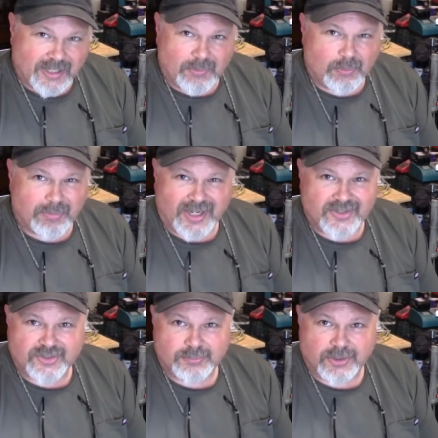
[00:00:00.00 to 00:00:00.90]
I won't
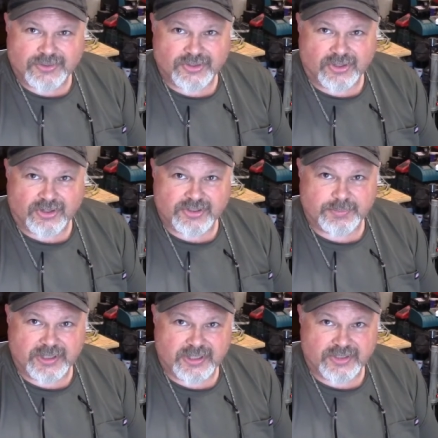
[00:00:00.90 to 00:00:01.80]
buy tubo cigars
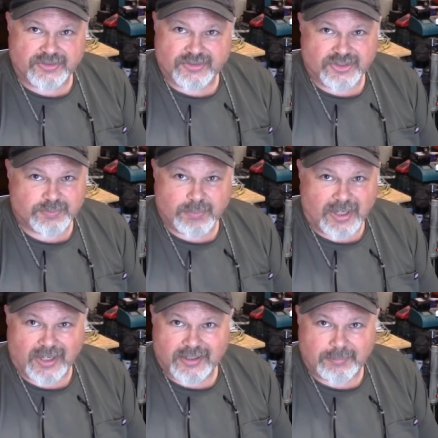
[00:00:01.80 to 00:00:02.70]
because you're just
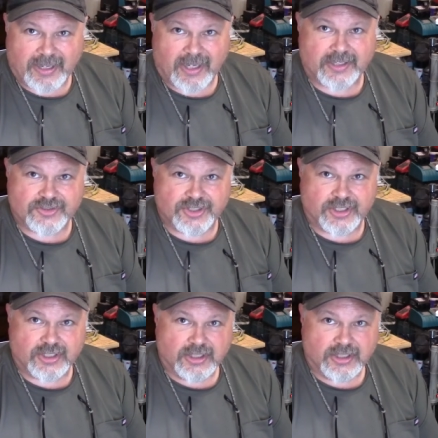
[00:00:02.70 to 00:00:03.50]
buying the packaging.